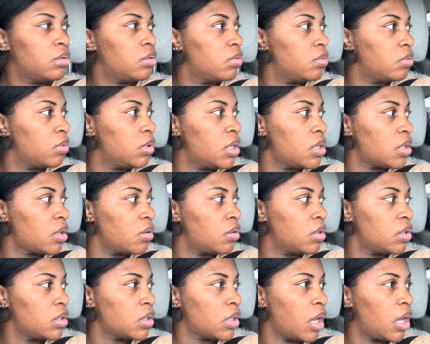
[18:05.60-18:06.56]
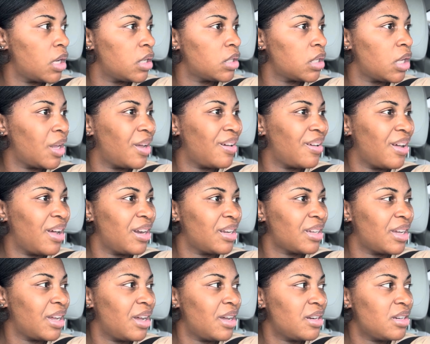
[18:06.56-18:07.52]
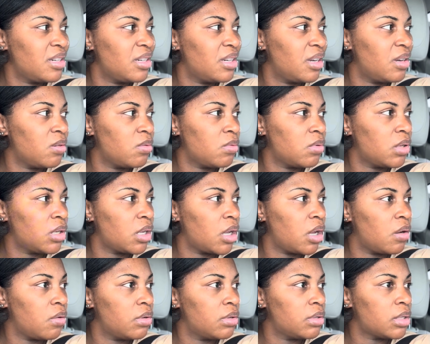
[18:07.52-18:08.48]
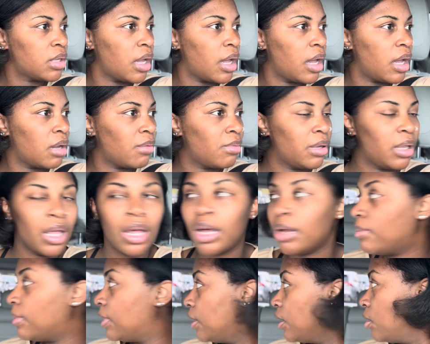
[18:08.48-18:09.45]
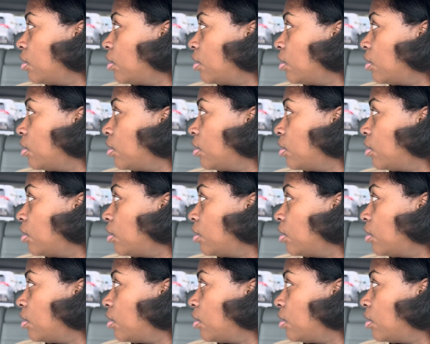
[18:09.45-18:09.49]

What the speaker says: what's on this side of town. I kind of don't want to go into Hobby Lobby.